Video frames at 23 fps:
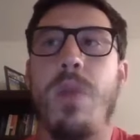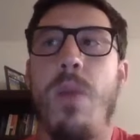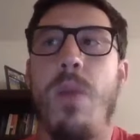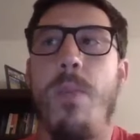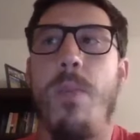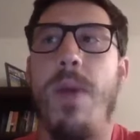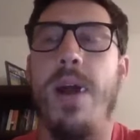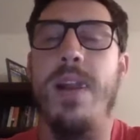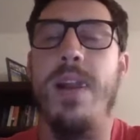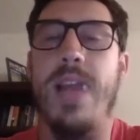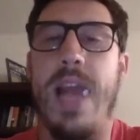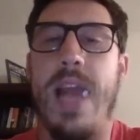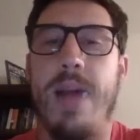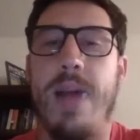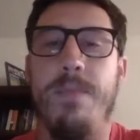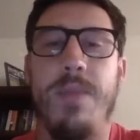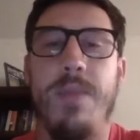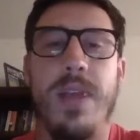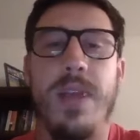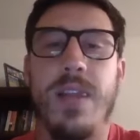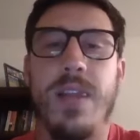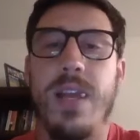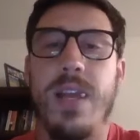But yeah,
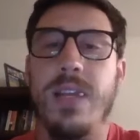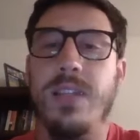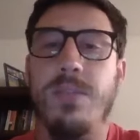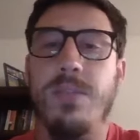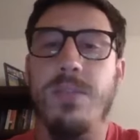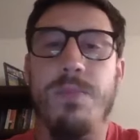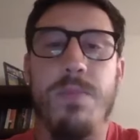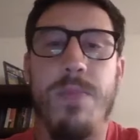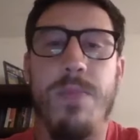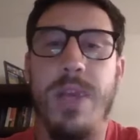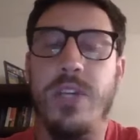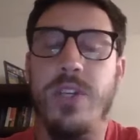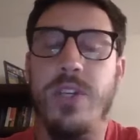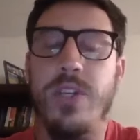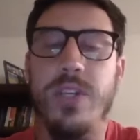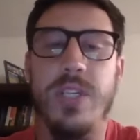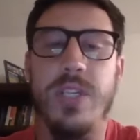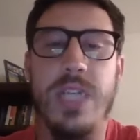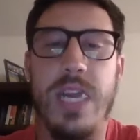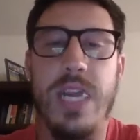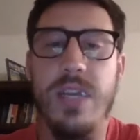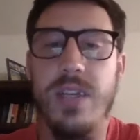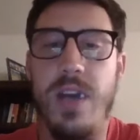big thing is make sure you're
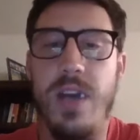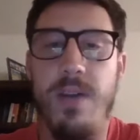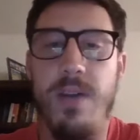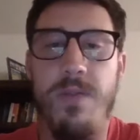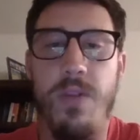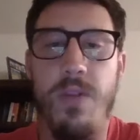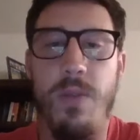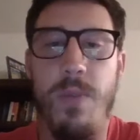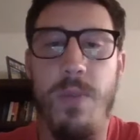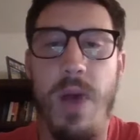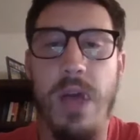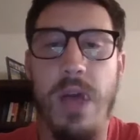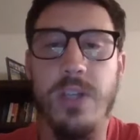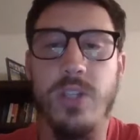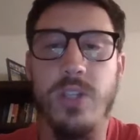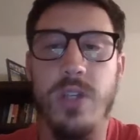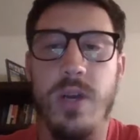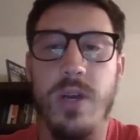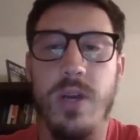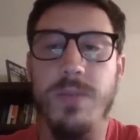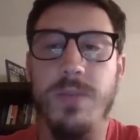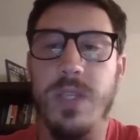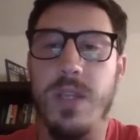staying tough on the box
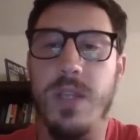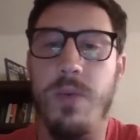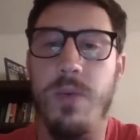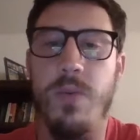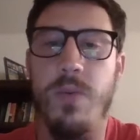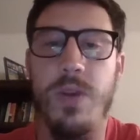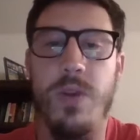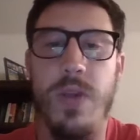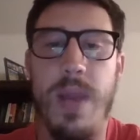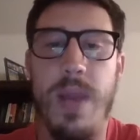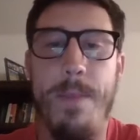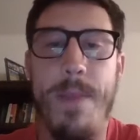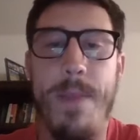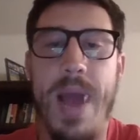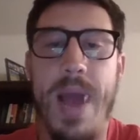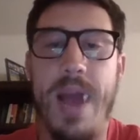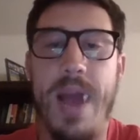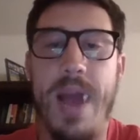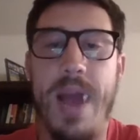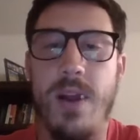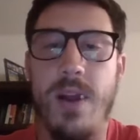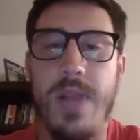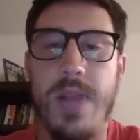jumps. And then when you get
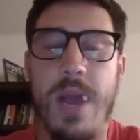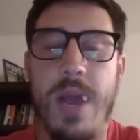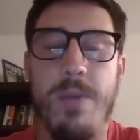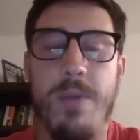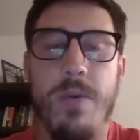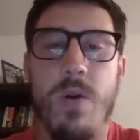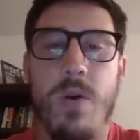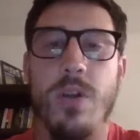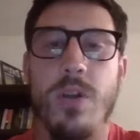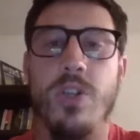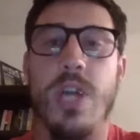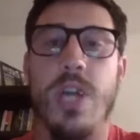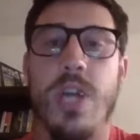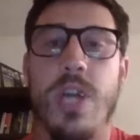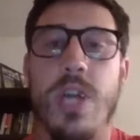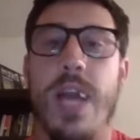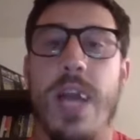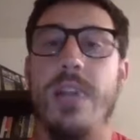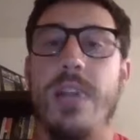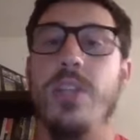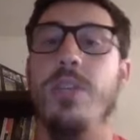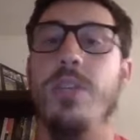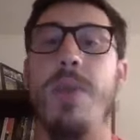back on that rower, try
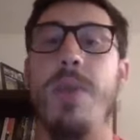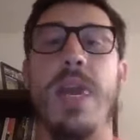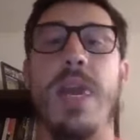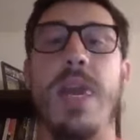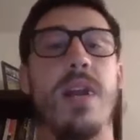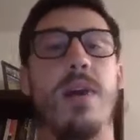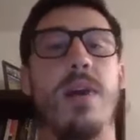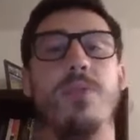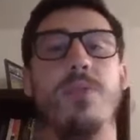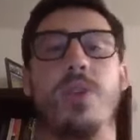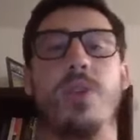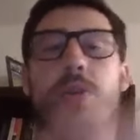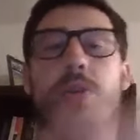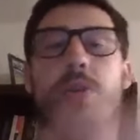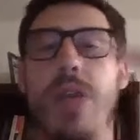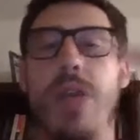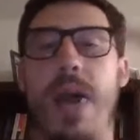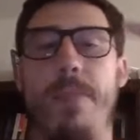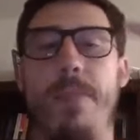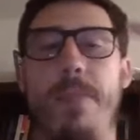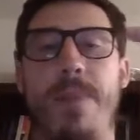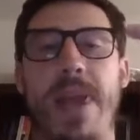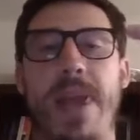and just pick it up to
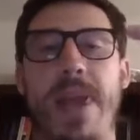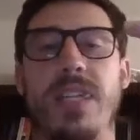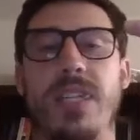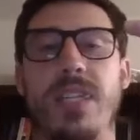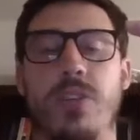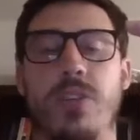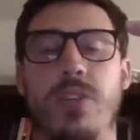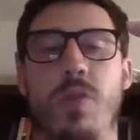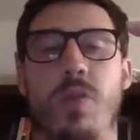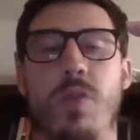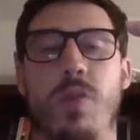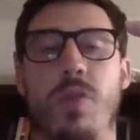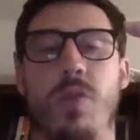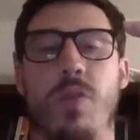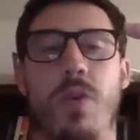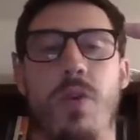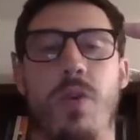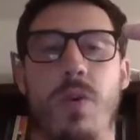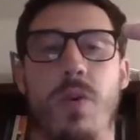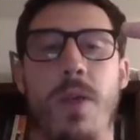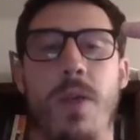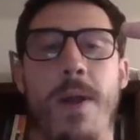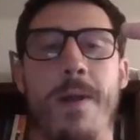that pace that you want to
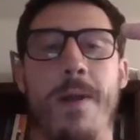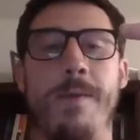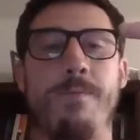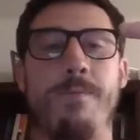hold.